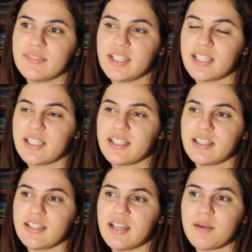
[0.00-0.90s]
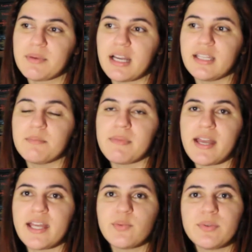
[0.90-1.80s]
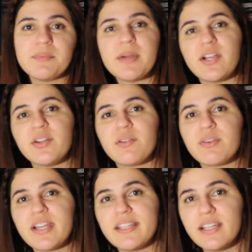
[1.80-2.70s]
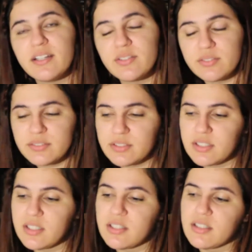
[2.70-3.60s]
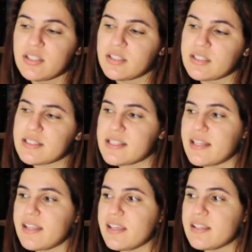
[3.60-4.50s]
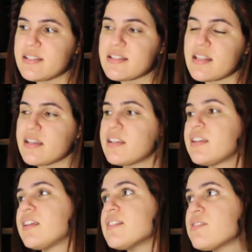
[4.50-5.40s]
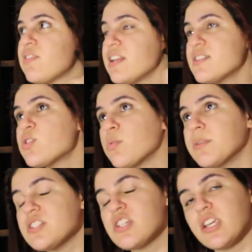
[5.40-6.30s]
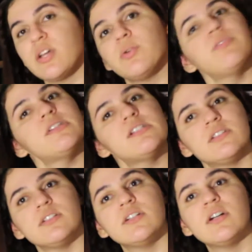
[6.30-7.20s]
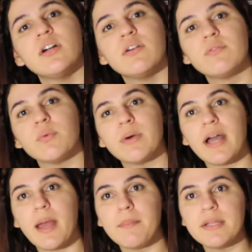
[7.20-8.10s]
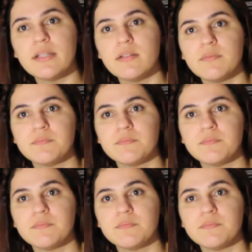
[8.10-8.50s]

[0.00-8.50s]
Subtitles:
Like, I'm kind of mad with Barry right now, because I think he's like, he's feeling so much guilt for what happened